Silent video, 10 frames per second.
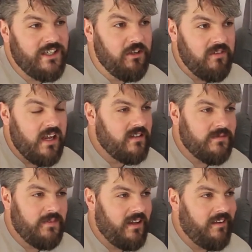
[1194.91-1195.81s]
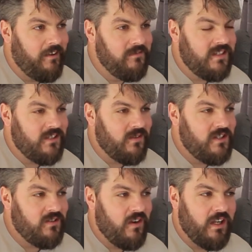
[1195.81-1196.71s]
unique to my own
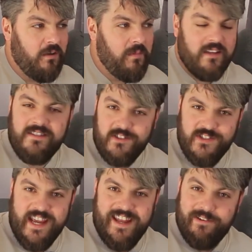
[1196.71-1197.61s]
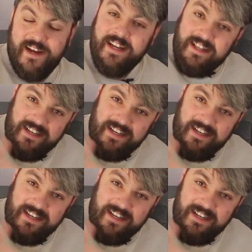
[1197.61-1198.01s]
situation growing up, but I'll still say it anyway.